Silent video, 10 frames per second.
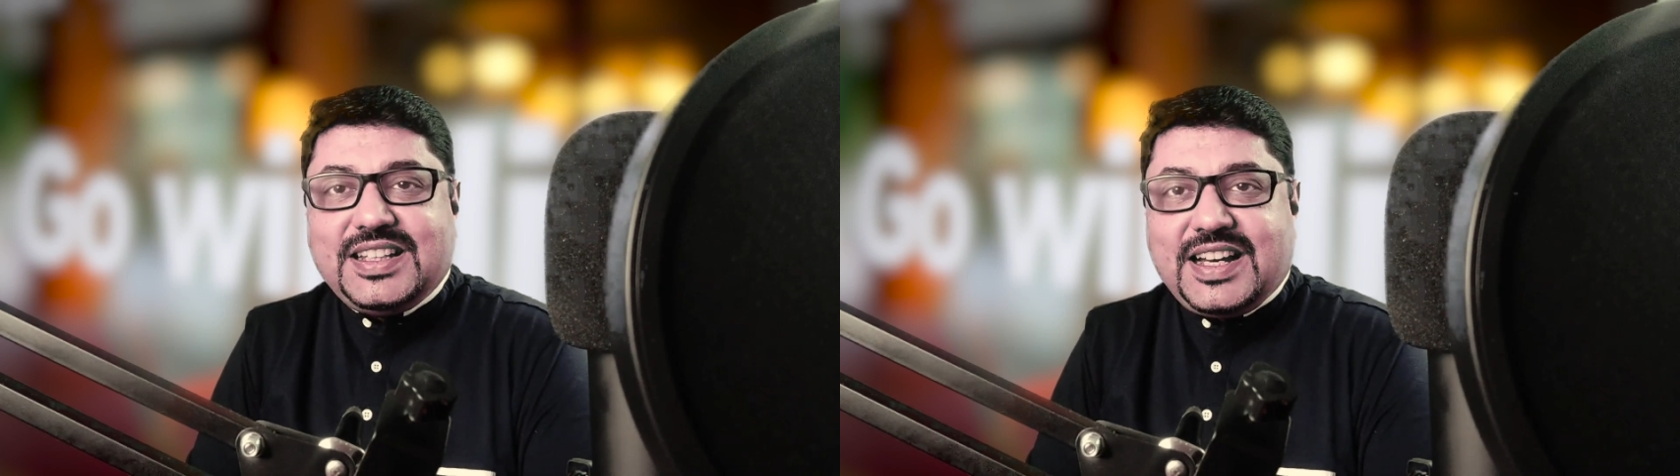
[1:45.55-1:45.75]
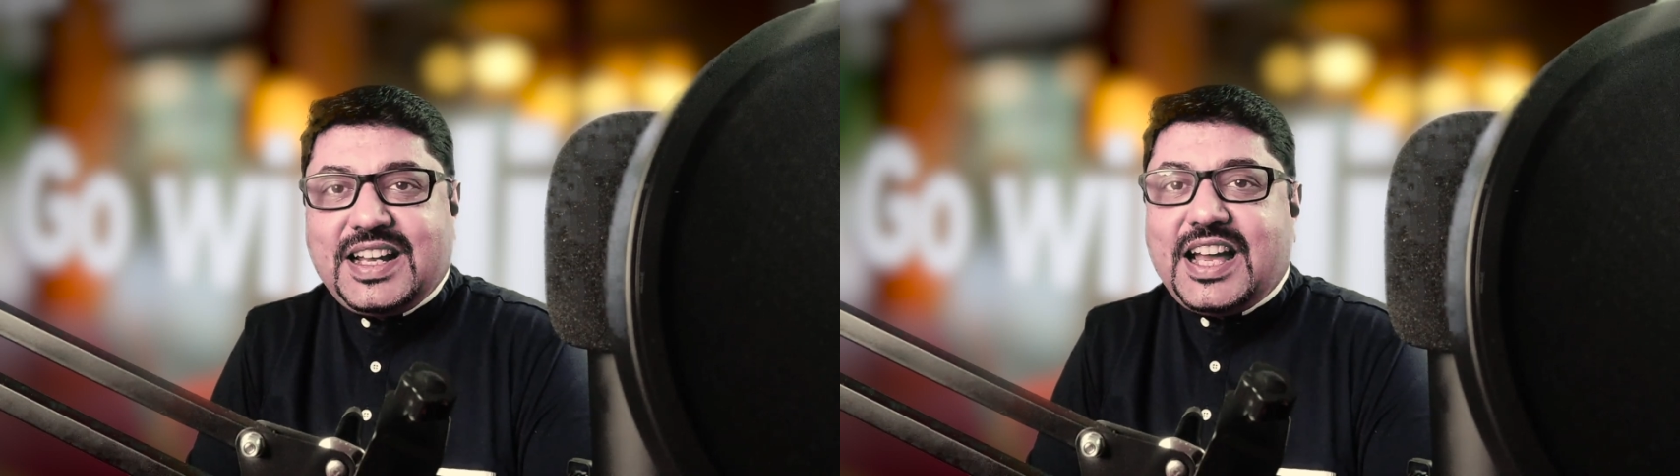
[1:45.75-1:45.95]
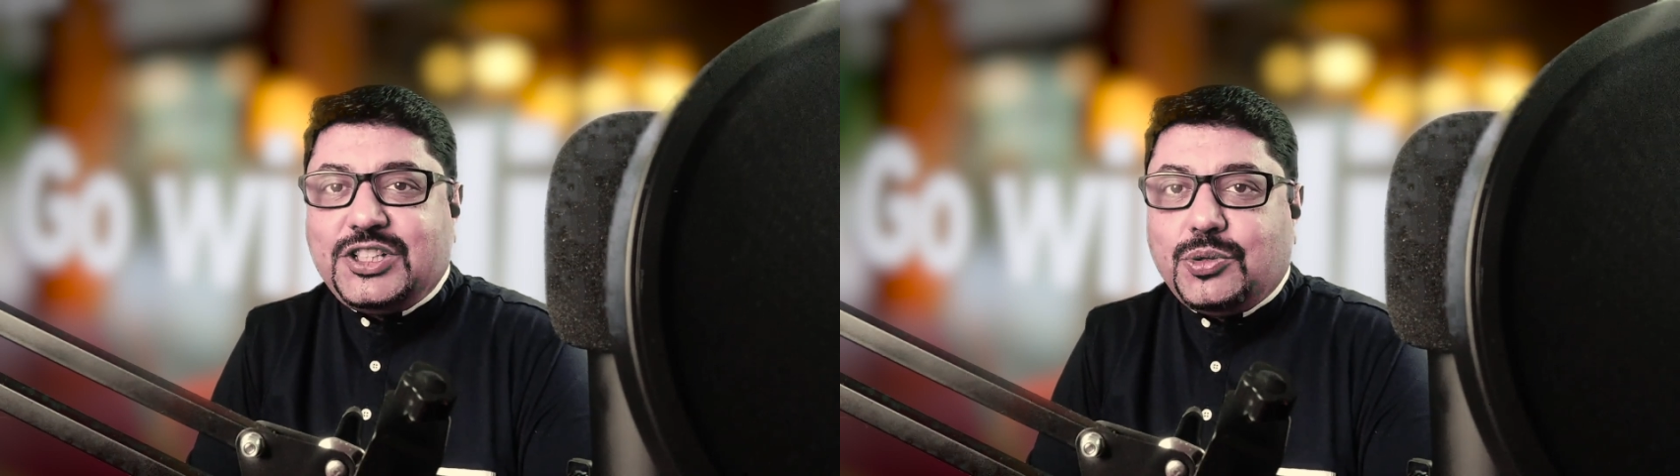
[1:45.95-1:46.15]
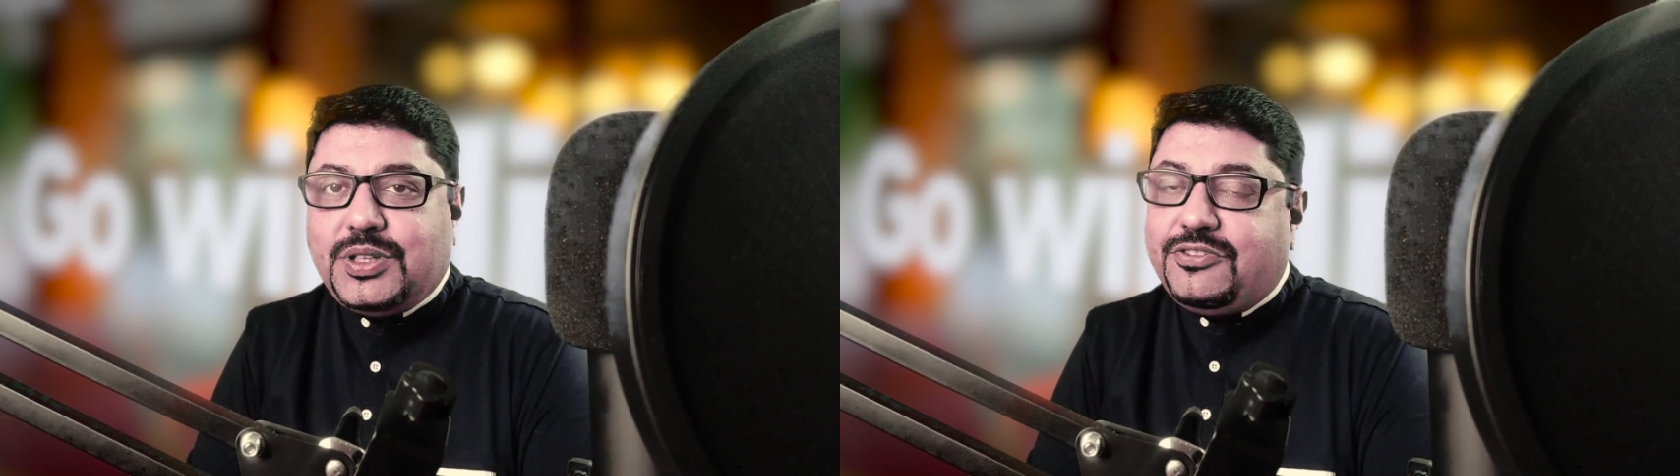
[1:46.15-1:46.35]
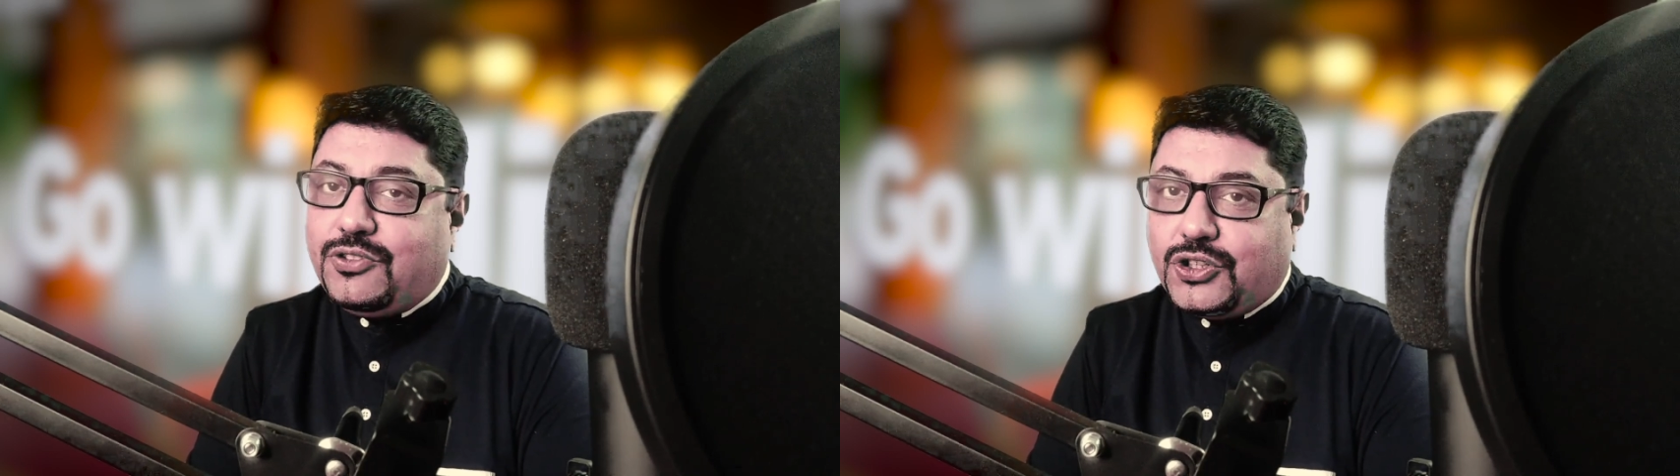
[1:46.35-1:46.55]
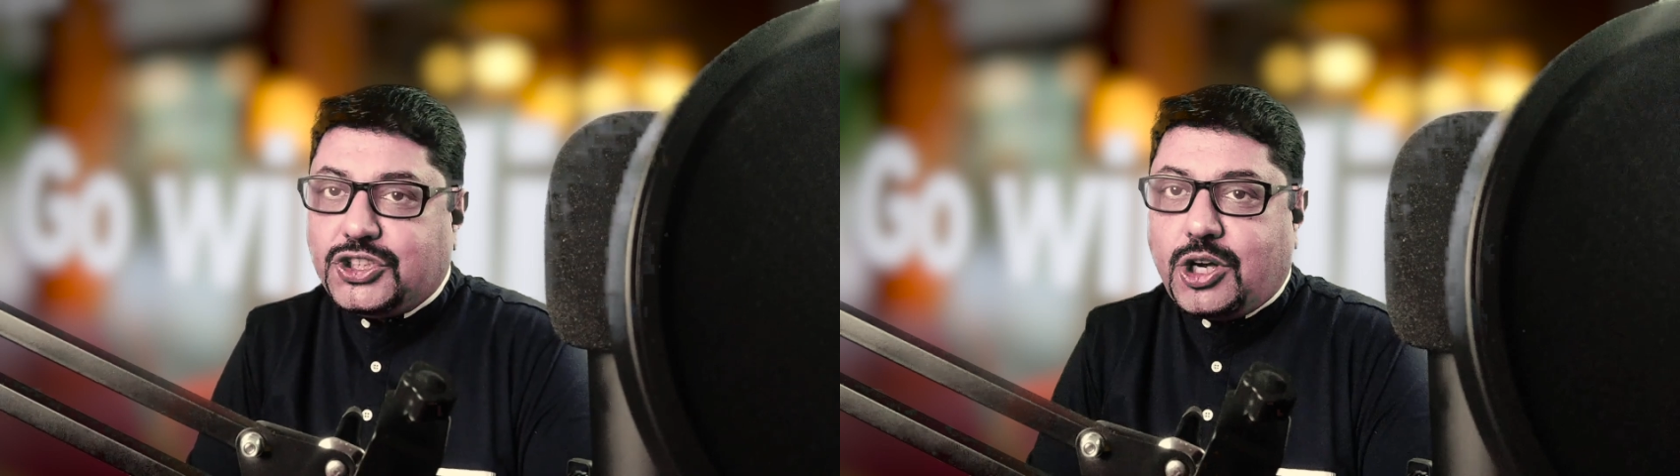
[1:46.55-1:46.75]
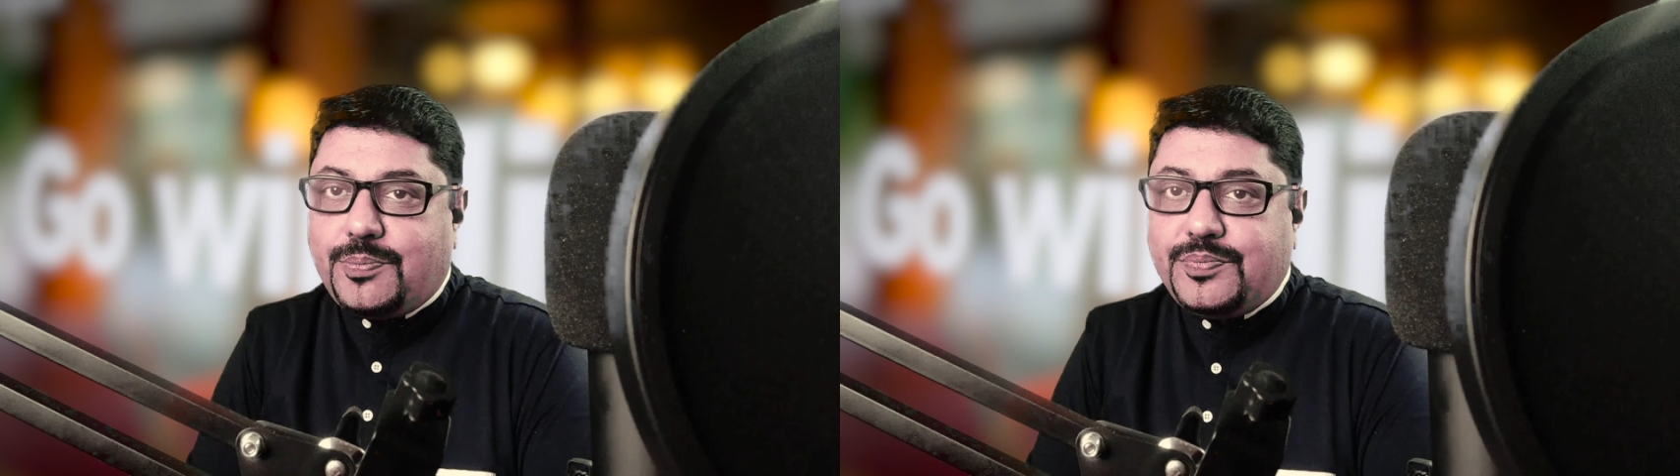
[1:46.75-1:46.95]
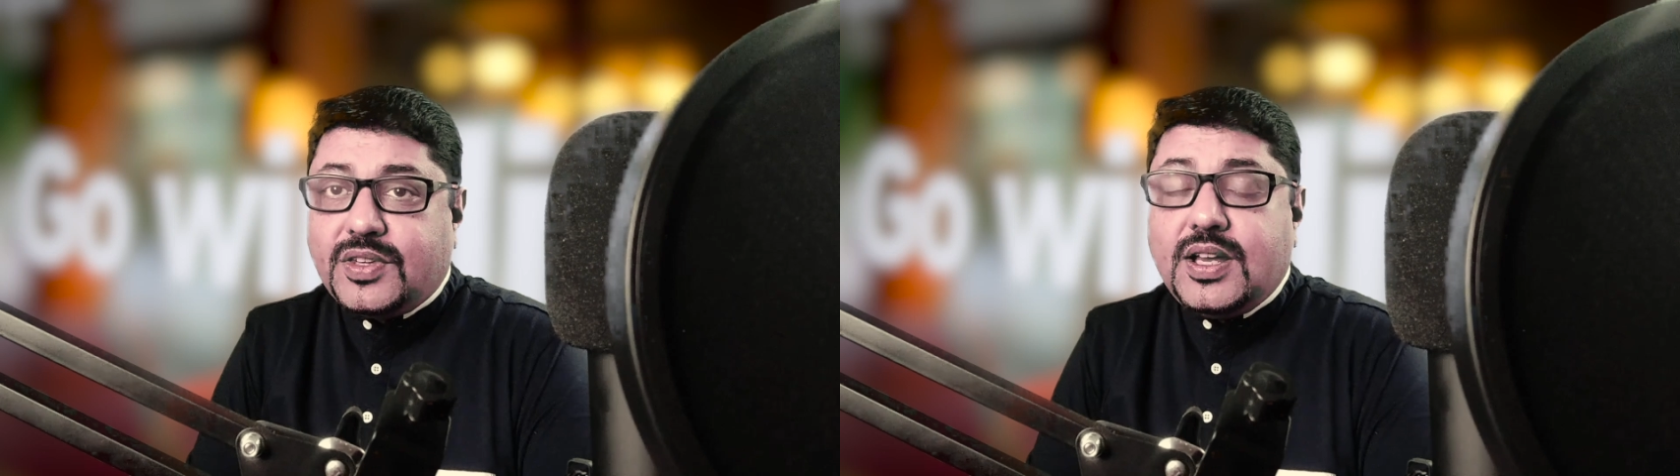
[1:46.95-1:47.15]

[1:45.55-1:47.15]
than Adobe Photoshop.